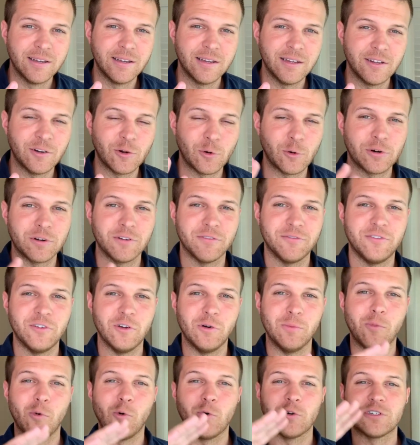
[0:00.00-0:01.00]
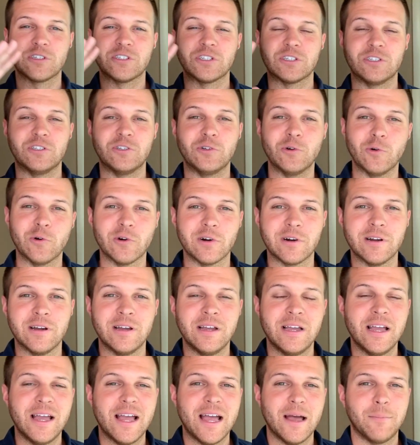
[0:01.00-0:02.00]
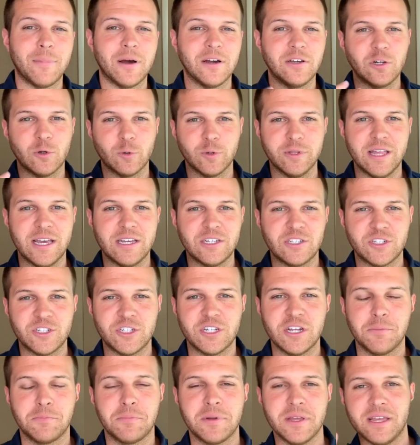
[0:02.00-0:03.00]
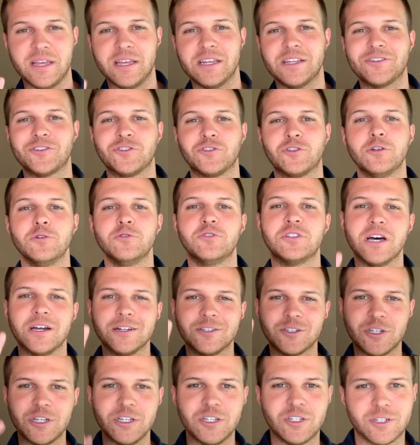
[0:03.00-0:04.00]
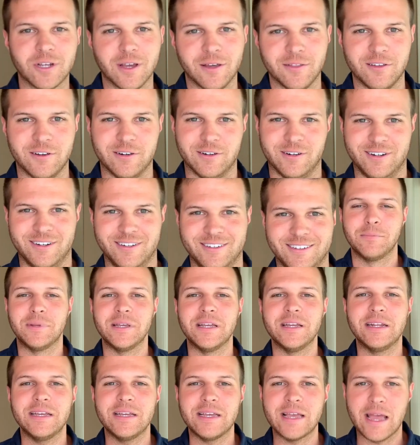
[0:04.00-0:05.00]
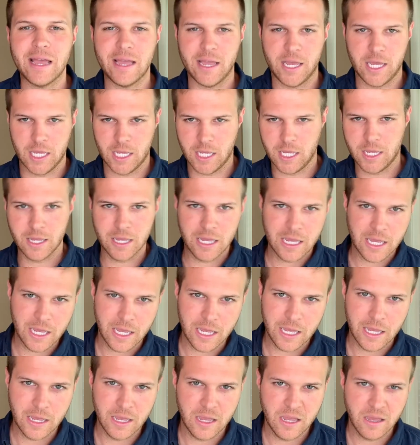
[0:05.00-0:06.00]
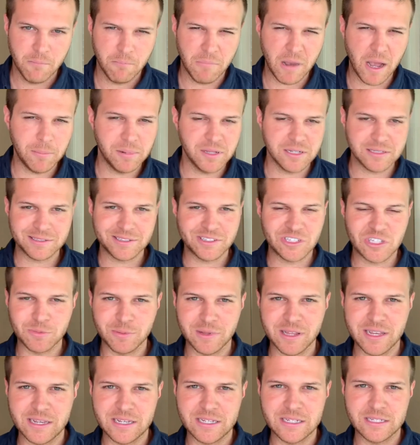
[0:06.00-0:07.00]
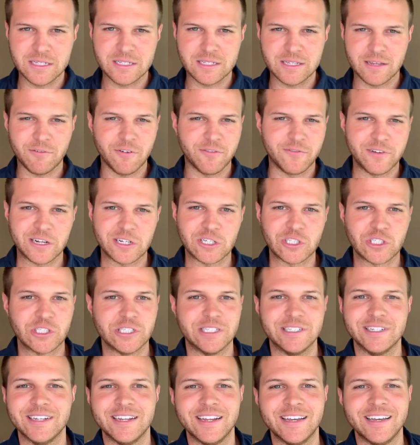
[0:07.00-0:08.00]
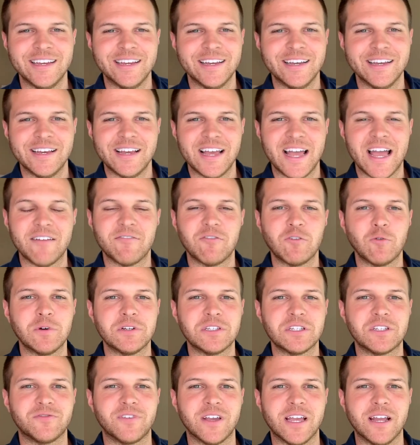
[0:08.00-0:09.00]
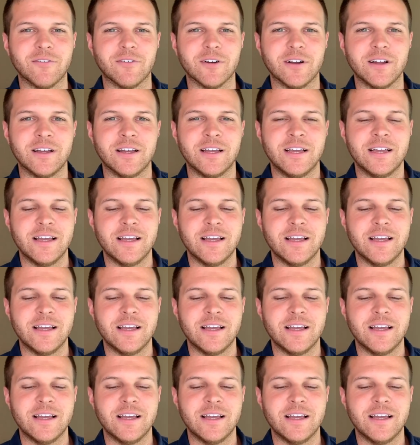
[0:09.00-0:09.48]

in order to feel more secure about your relationship, is to touch each other. P D A, public displays of affection, everyone's favorite.